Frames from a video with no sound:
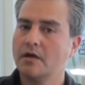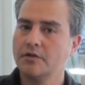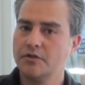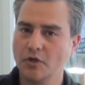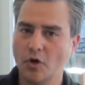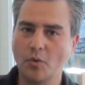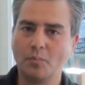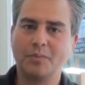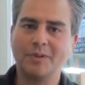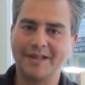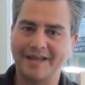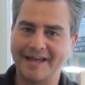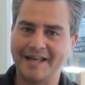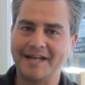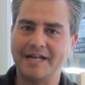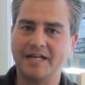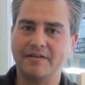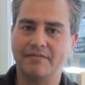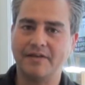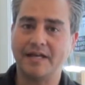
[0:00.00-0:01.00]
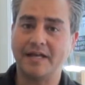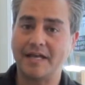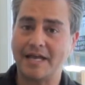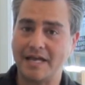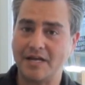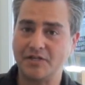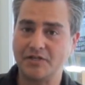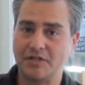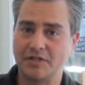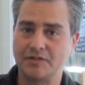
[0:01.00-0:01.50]
Don't plan any
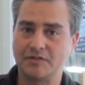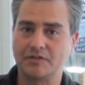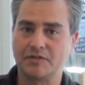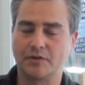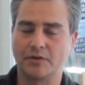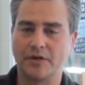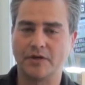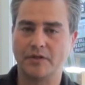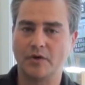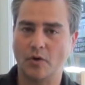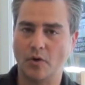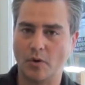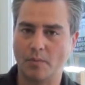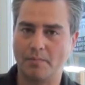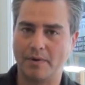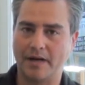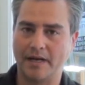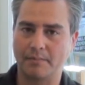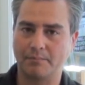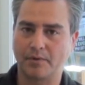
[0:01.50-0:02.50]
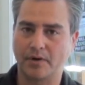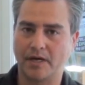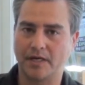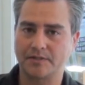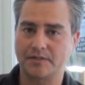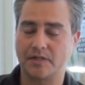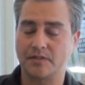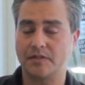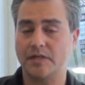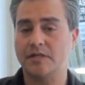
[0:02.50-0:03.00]
vacations during the home buying
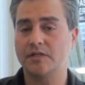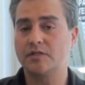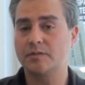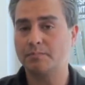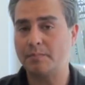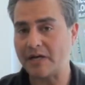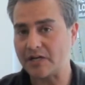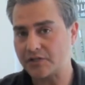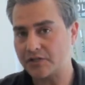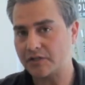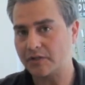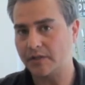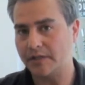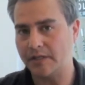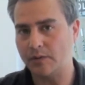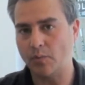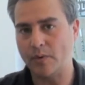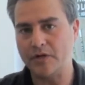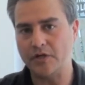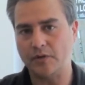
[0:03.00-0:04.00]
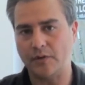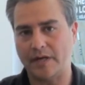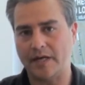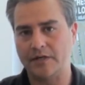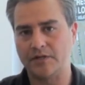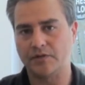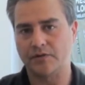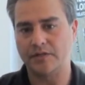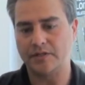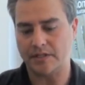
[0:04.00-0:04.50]
process, especially when you
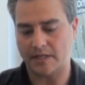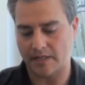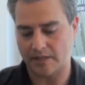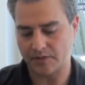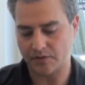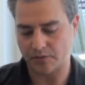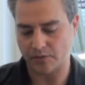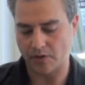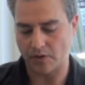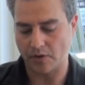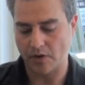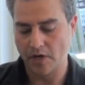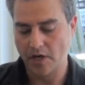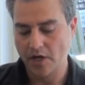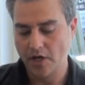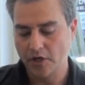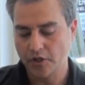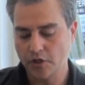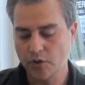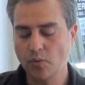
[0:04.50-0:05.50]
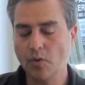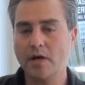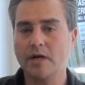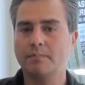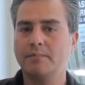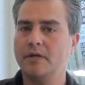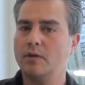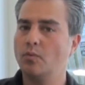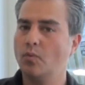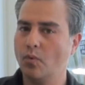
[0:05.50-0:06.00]
enter into escrow. You want
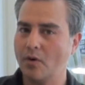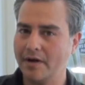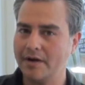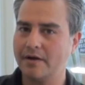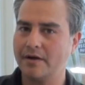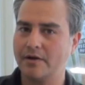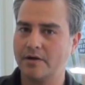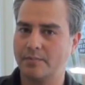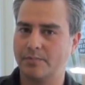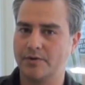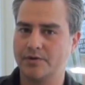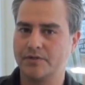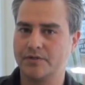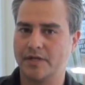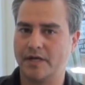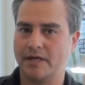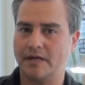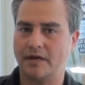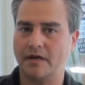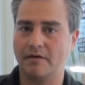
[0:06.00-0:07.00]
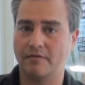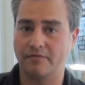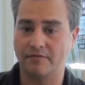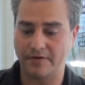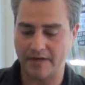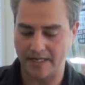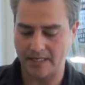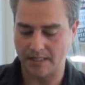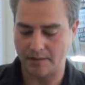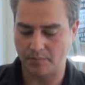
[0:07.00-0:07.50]
to be 100%
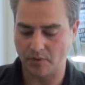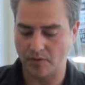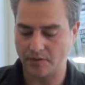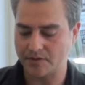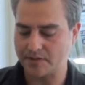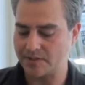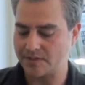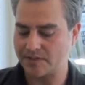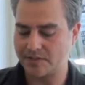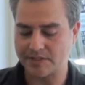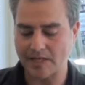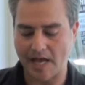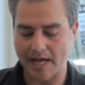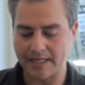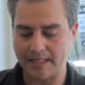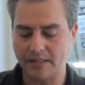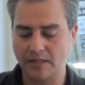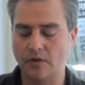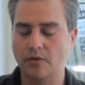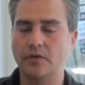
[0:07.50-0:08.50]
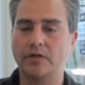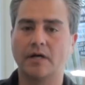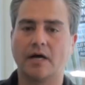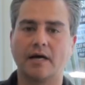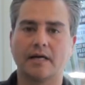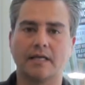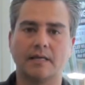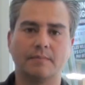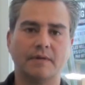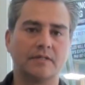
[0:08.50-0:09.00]
available to sign loan
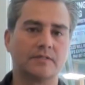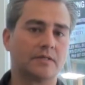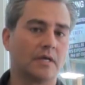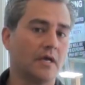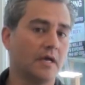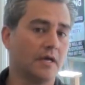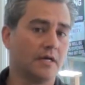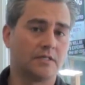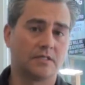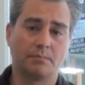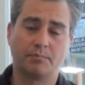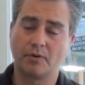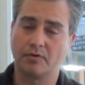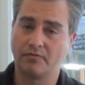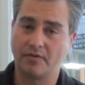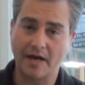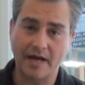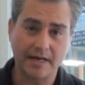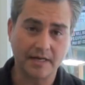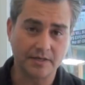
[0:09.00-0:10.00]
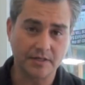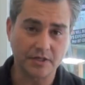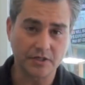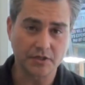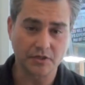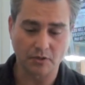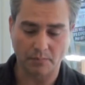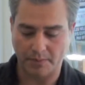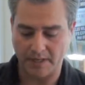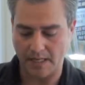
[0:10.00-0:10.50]
documents, to provide
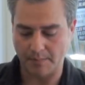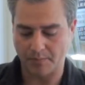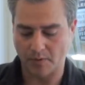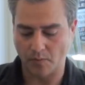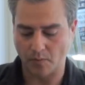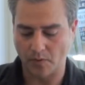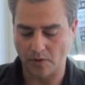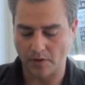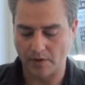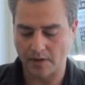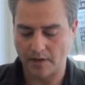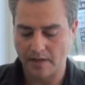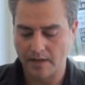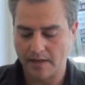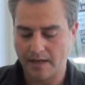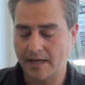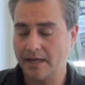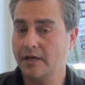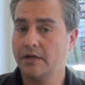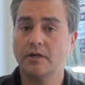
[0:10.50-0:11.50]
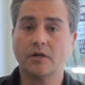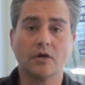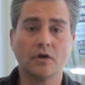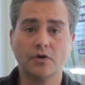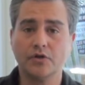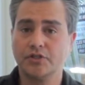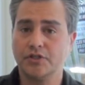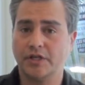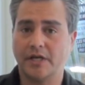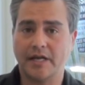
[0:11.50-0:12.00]
additional paperwork, and to
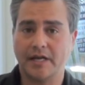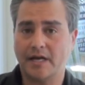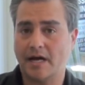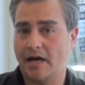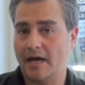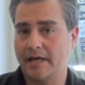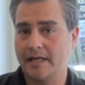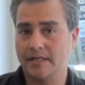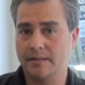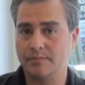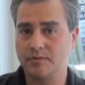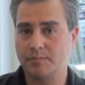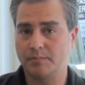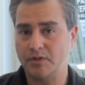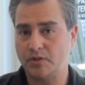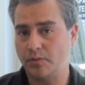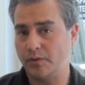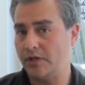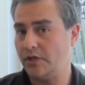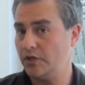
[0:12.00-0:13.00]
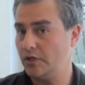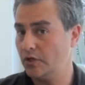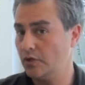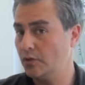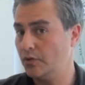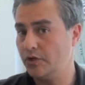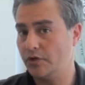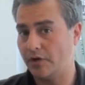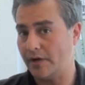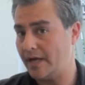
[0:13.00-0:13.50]
negotiate items between
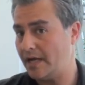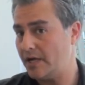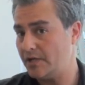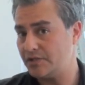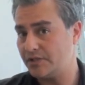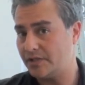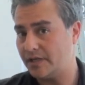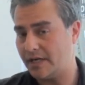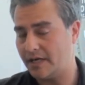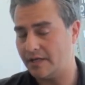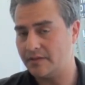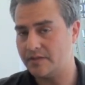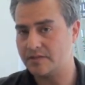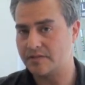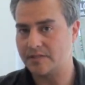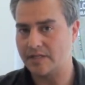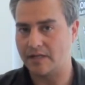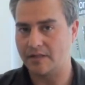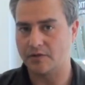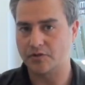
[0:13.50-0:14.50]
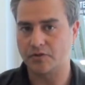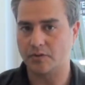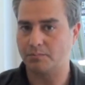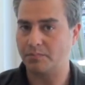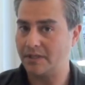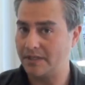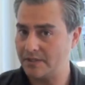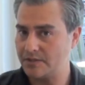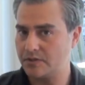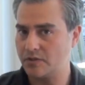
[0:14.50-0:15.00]
you, your agent, and the seller. So
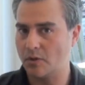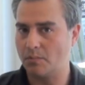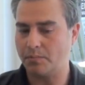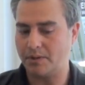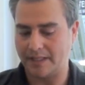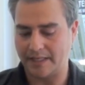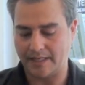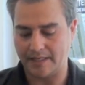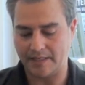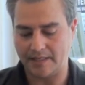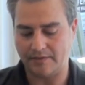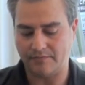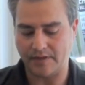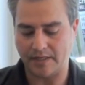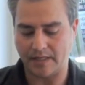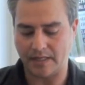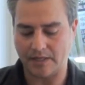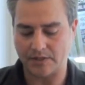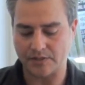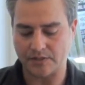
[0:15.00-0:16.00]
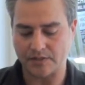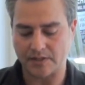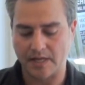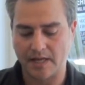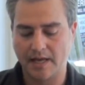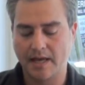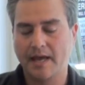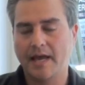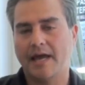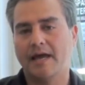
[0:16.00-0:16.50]
please don't plan any vacations.
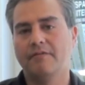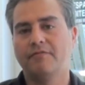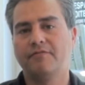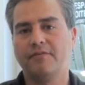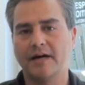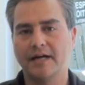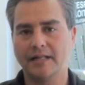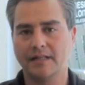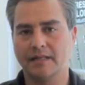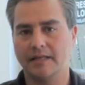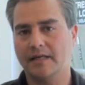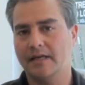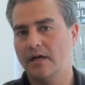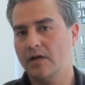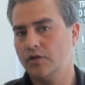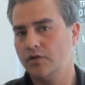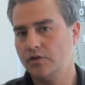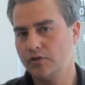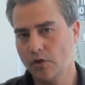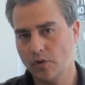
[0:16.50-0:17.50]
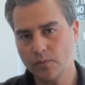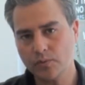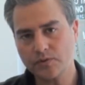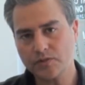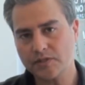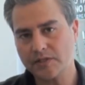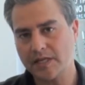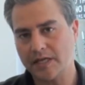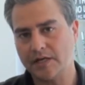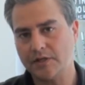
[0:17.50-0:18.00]
And finally, don't
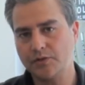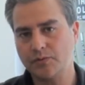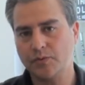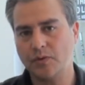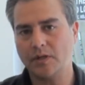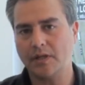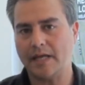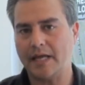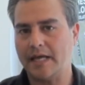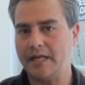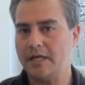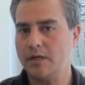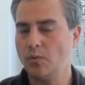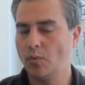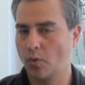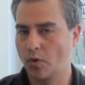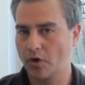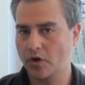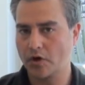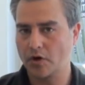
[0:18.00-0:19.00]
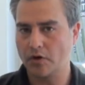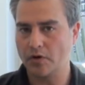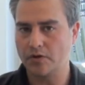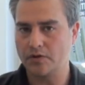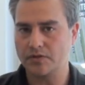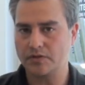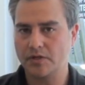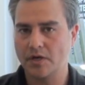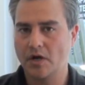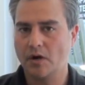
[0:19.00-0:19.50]
schedule any
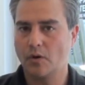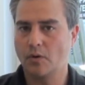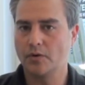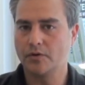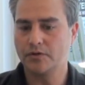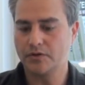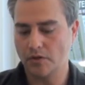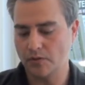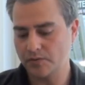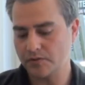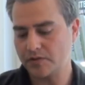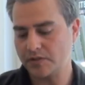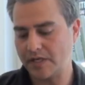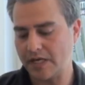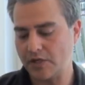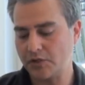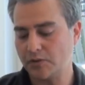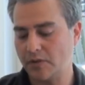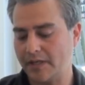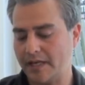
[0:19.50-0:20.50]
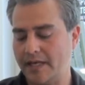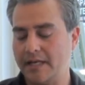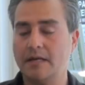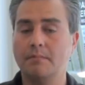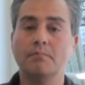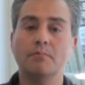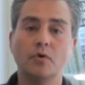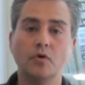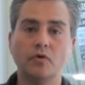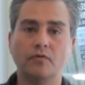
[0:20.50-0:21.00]
workers or don't schedule any
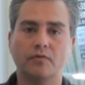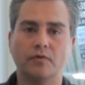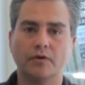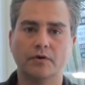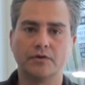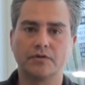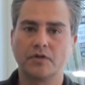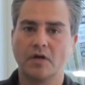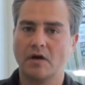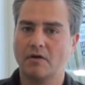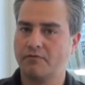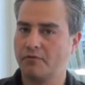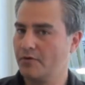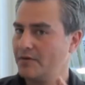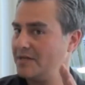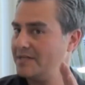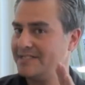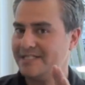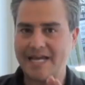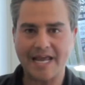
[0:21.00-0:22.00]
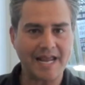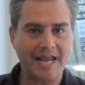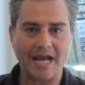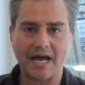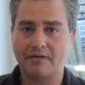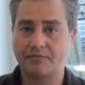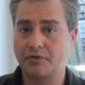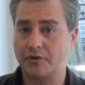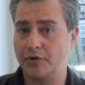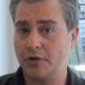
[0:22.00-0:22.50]
movers for the day
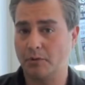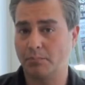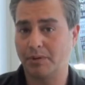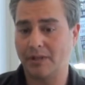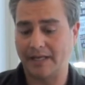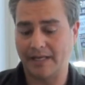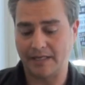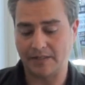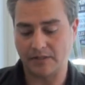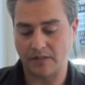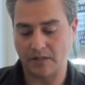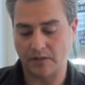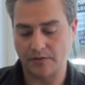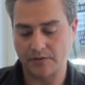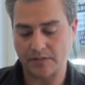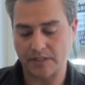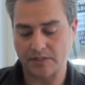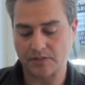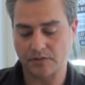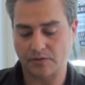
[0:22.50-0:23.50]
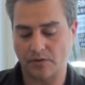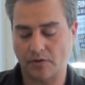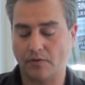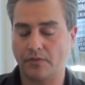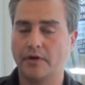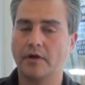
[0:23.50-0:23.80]
after your plan to close escrow.